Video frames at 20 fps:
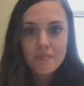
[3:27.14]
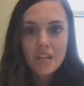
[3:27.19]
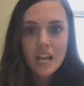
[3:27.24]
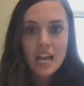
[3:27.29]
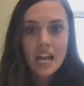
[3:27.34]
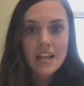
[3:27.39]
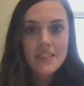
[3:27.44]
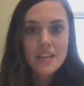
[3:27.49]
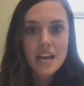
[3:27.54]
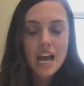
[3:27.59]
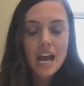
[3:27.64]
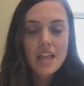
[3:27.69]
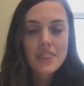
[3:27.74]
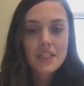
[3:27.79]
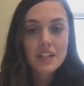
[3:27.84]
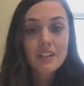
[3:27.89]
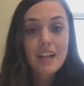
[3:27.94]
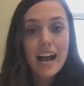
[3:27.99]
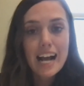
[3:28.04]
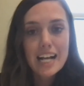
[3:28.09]
And then
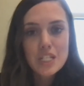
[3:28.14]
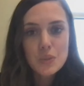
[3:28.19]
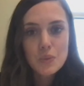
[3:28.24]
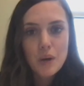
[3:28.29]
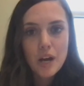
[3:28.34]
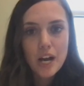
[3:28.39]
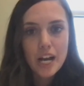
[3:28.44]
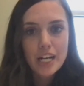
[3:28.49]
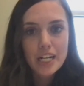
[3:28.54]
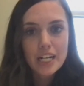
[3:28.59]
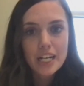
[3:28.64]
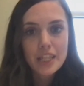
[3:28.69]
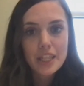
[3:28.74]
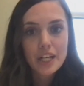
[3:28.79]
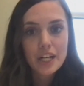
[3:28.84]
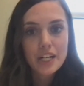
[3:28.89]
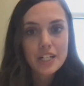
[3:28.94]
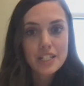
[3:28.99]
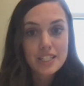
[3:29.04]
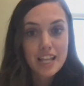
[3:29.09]
the last one,
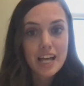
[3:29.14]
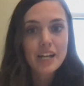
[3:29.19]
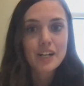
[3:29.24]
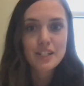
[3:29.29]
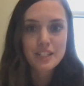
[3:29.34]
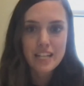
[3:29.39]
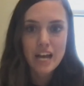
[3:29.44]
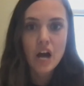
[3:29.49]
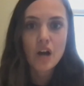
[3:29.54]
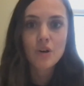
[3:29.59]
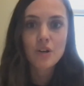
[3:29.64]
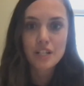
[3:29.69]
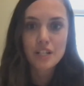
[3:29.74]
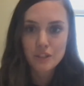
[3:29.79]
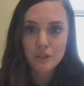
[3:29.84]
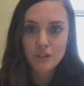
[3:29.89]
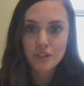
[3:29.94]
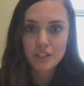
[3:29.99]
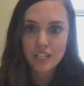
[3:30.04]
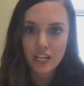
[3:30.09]
there's letter sound
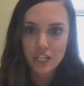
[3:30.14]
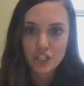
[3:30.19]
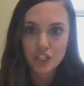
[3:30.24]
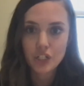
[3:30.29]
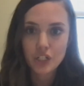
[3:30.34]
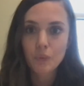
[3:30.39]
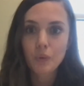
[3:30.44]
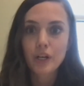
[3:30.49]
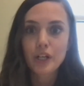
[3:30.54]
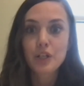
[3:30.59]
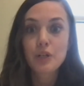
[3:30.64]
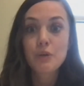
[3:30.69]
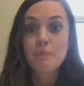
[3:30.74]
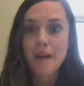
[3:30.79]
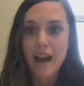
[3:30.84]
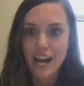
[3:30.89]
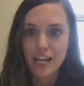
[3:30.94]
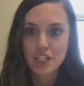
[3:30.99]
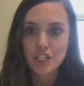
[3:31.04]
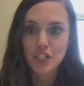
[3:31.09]
association where you
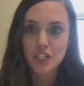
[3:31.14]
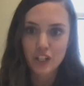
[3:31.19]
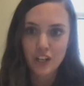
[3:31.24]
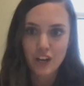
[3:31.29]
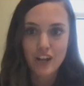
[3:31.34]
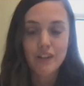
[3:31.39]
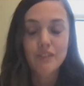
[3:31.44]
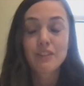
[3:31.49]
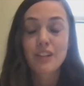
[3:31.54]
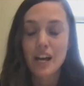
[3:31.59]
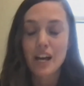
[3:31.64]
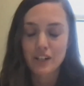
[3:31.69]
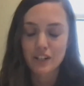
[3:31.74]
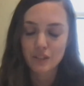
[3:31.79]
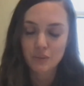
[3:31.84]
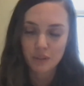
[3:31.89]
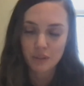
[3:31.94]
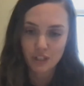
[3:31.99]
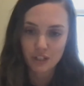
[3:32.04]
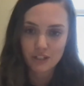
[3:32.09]
match the
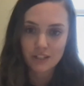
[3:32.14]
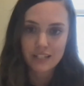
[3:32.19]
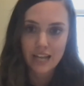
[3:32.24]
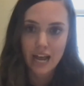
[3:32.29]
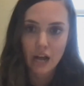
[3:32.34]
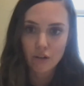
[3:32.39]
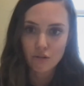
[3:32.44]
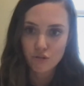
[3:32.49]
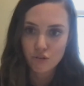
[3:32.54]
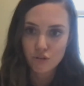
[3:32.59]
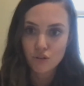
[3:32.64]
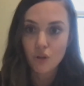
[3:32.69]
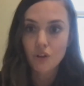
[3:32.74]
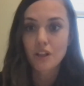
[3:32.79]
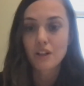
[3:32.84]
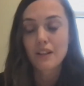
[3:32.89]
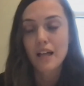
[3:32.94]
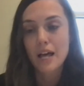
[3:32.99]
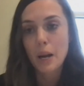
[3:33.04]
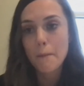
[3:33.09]
letters with their sounds. So
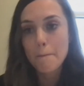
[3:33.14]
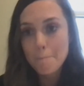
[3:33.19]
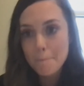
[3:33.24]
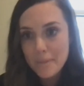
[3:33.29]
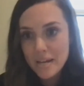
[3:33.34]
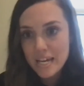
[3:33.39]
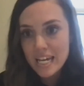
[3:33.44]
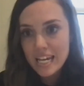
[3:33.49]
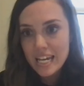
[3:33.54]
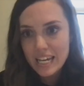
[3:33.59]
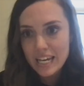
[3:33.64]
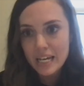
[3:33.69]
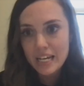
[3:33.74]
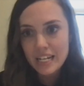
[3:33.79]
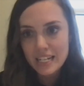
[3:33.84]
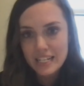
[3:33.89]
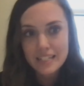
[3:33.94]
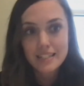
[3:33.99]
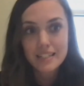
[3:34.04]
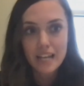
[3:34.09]
the letter B
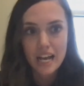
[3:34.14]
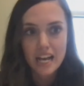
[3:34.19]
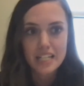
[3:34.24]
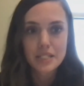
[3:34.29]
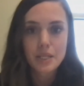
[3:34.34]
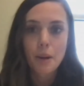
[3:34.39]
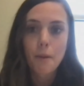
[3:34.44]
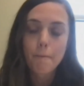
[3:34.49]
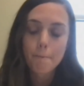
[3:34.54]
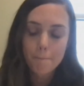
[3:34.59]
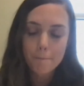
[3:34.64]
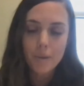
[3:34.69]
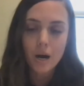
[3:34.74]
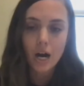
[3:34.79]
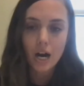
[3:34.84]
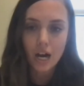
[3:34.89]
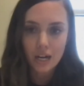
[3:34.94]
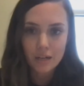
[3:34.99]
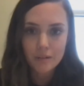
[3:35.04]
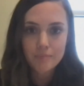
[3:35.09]
says
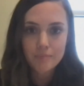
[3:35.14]
ba.